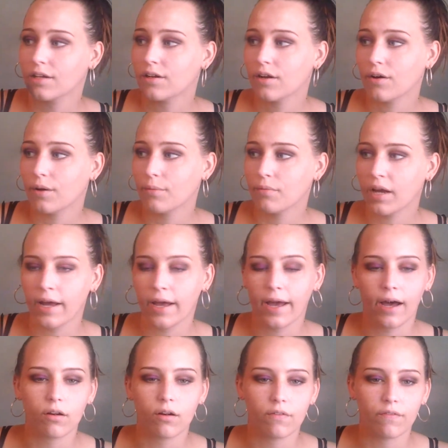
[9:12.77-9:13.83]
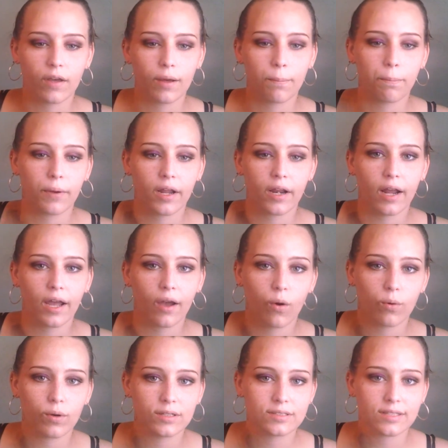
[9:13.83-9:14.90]
You know, I'm not out of it, but I
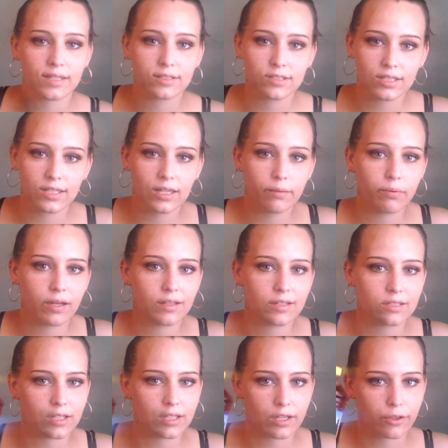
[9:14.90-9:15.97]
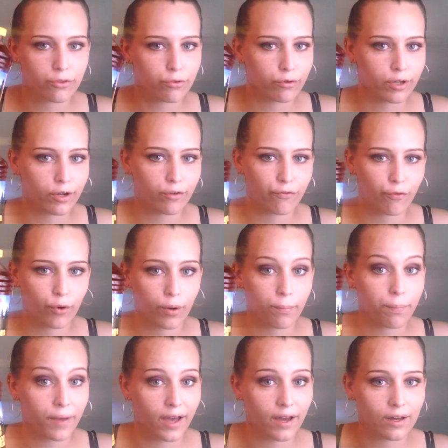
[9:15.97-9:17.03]
always like to keep at least like 3 or 4
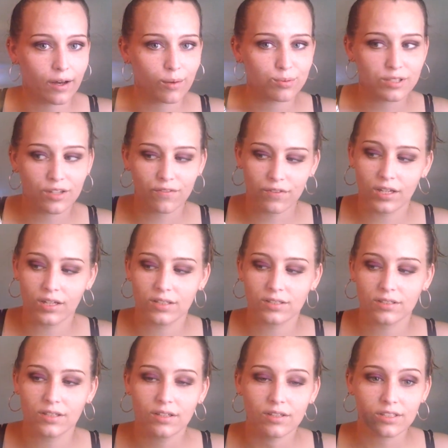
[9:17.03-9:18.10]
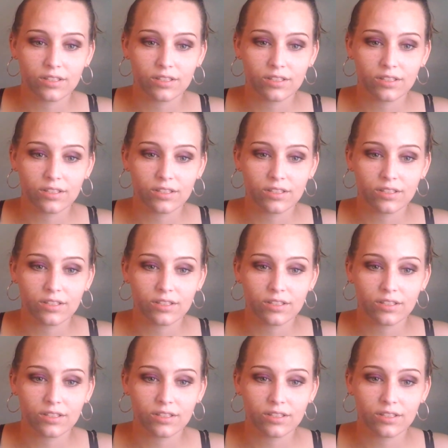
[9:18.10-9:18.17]
backups of this.